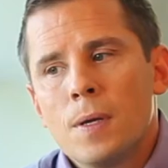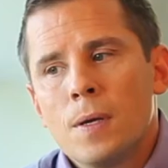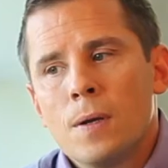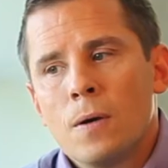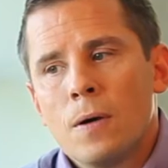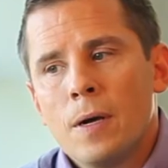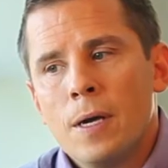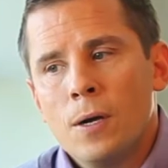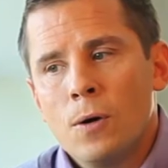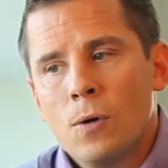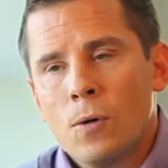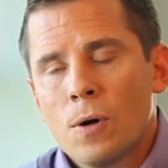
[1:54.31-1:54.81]

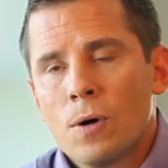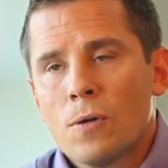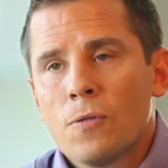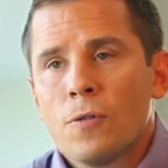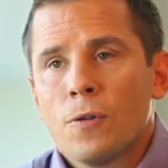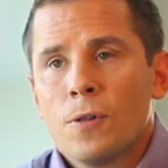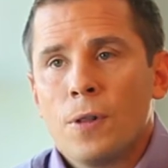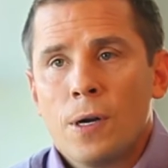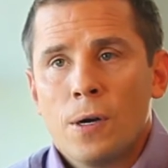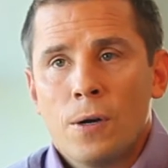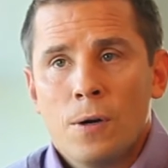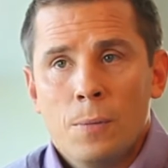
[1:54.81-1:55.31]
In order
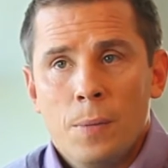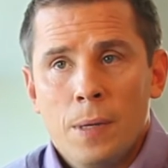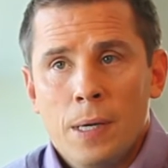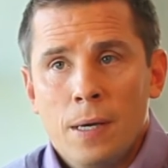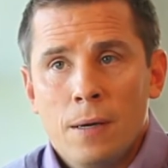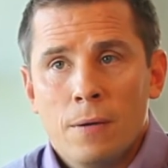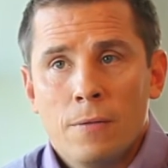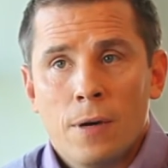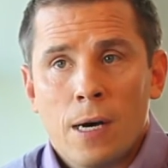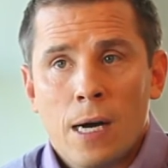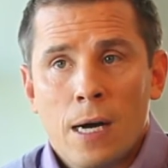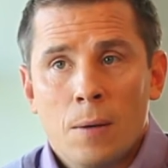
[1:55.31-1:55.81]
for there to
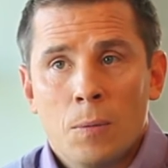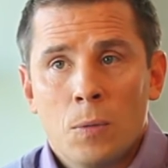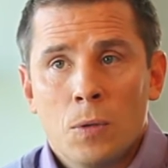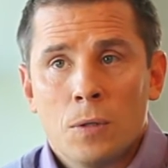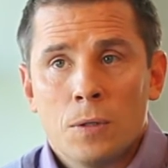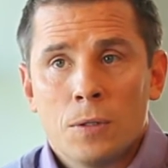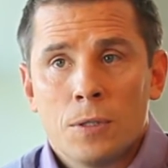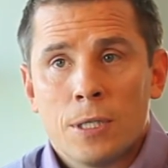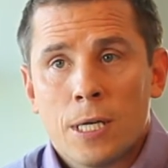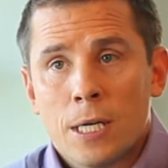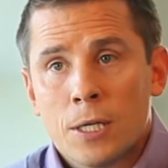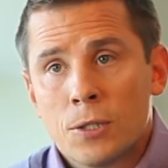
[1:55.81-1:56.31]
be a
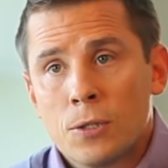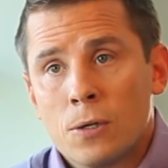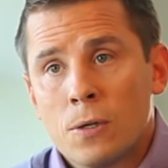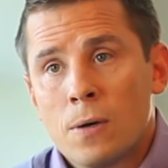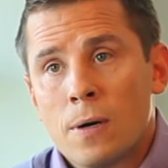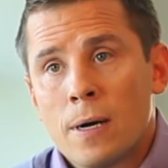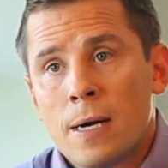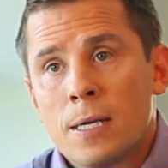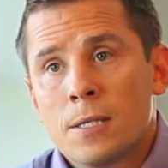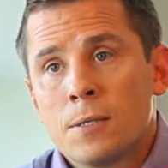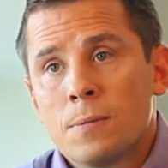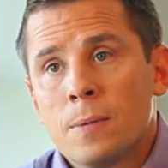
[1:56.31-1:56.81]
viable sexual
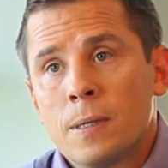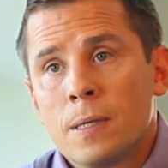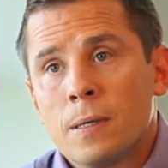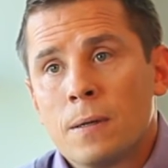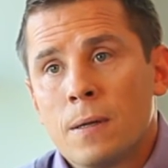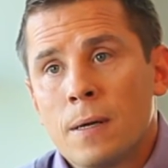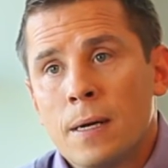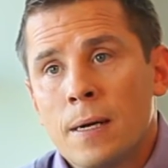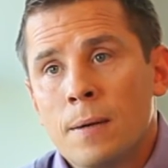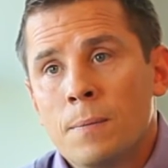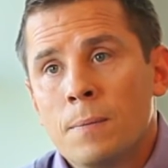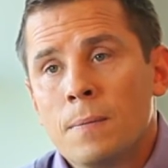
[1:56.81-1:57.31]
harassment
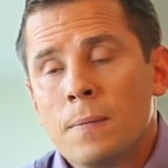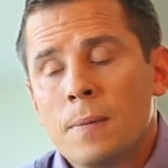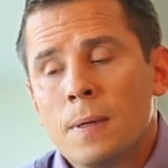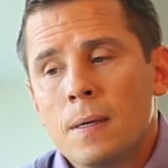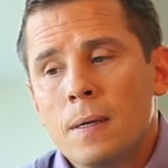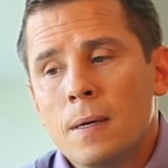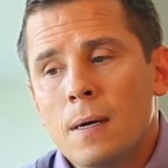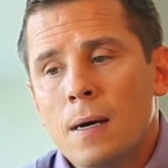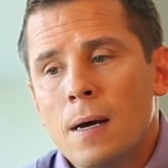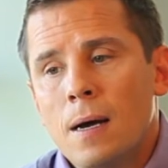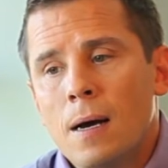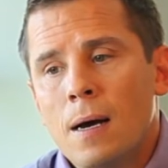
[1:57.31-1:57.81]
claim,
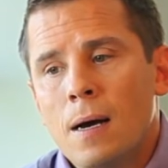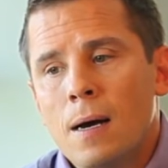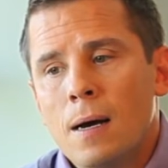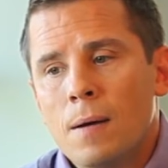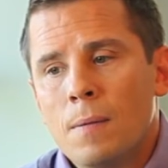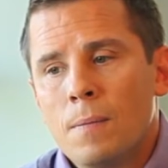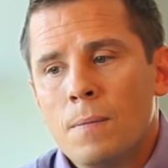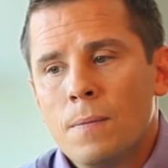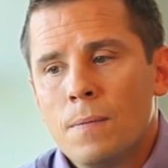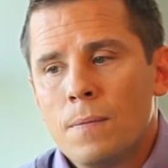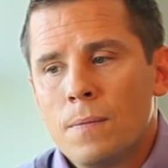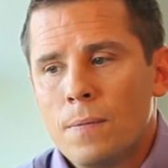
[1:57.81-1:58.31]

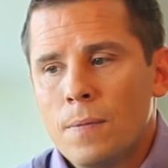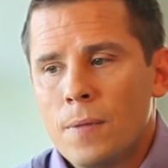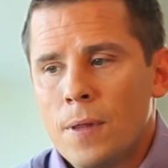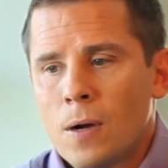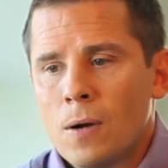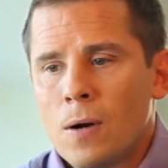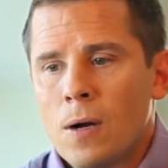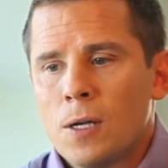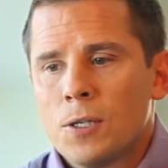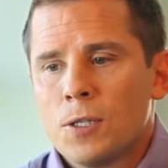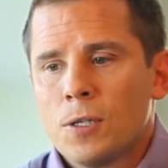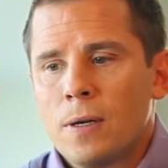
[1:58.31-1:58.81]

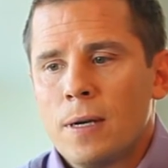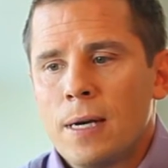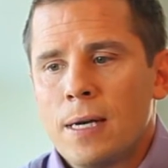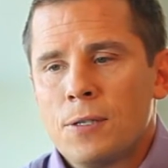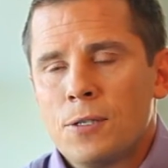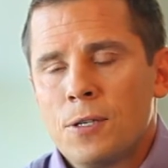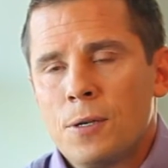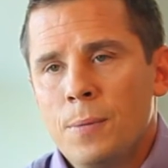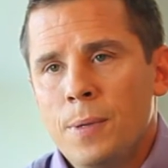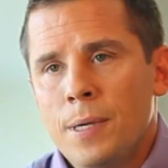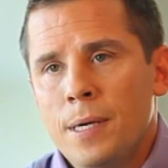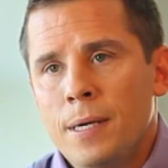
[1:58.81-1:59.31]
there also
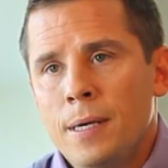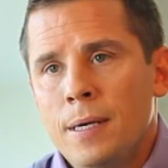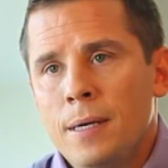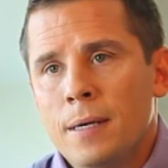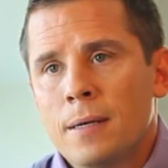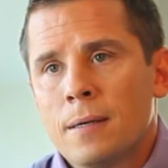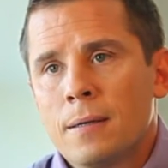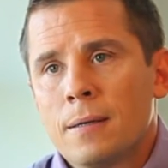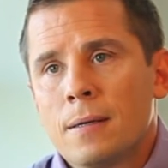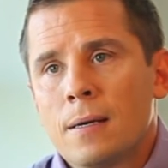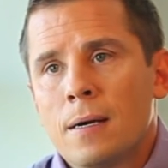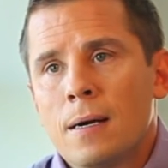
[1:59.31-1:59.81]
has to
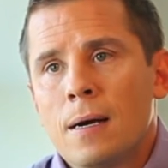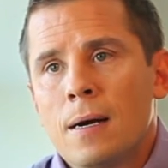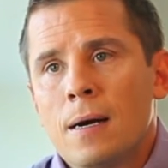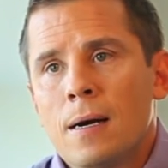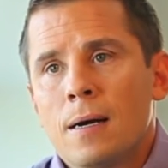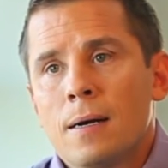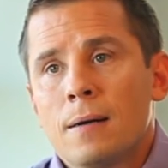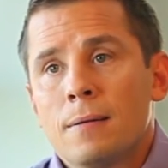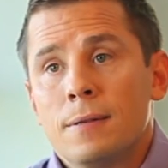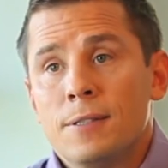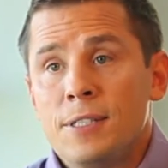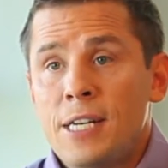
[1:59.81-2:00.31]
be
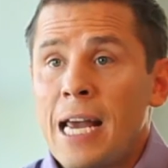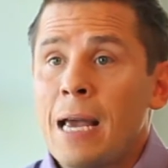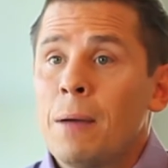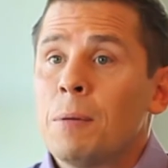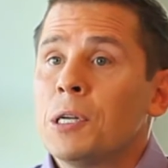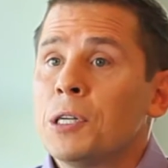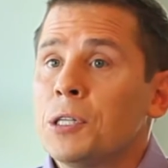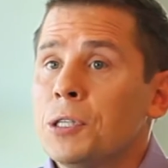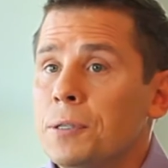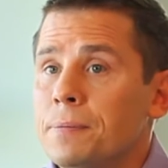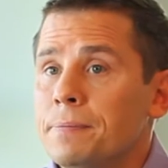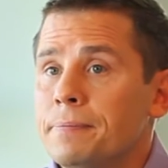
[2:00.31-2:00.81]

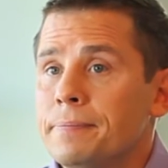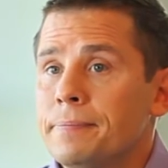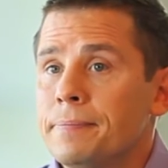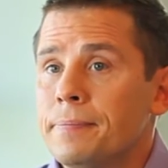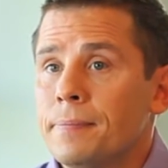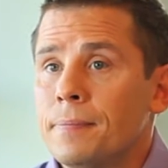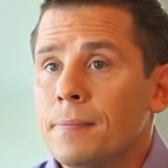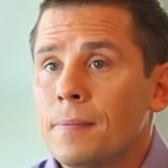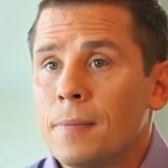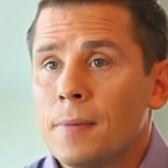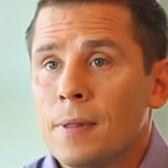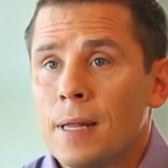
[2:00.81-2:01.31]
damage
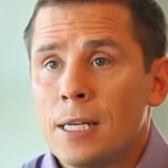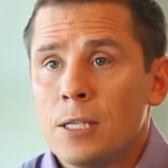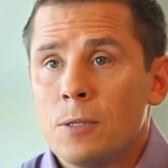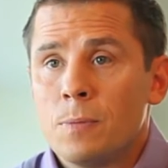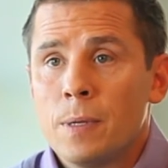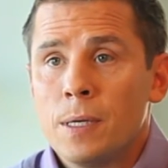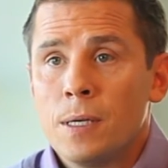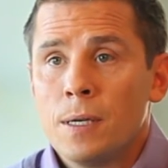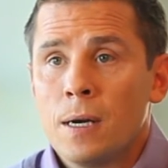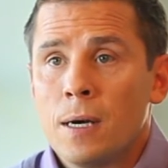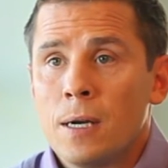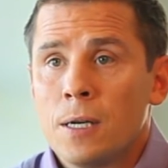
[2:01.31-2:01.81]
that's
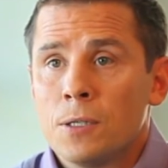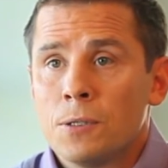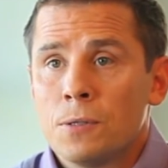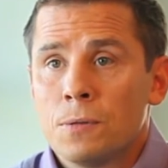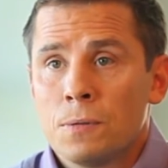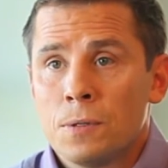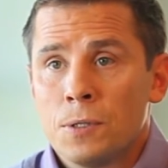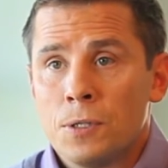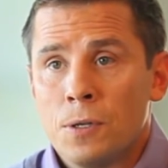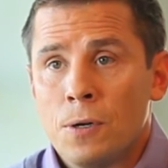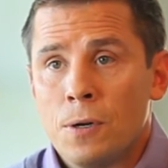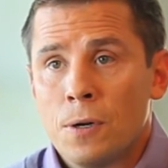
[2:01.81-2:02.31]
been done as
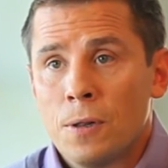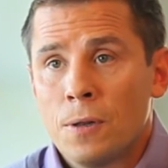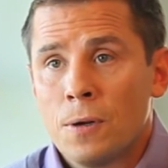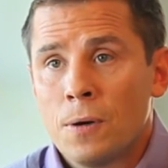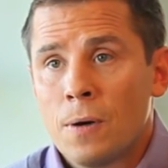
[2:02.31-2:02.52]
a result of the